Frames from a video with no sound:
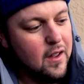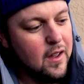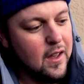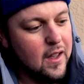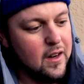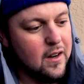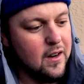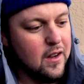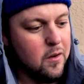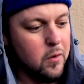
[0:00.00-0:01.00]
And
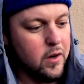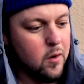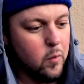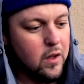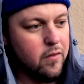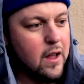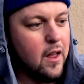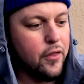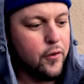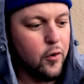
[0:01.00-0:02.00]
uh, we're gonna weave that
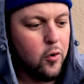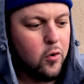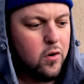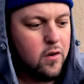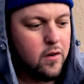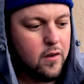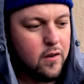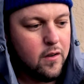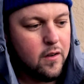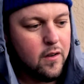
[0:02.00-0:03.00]
through
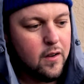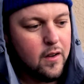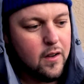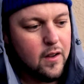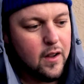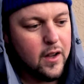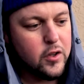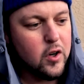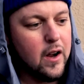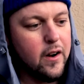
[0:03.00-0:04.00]
and
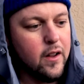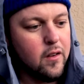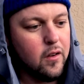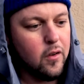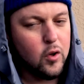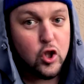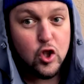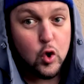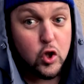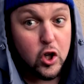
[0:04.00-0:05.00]
try not to
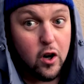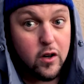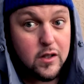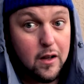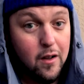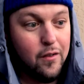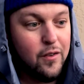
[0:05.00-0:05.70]
suture ourselves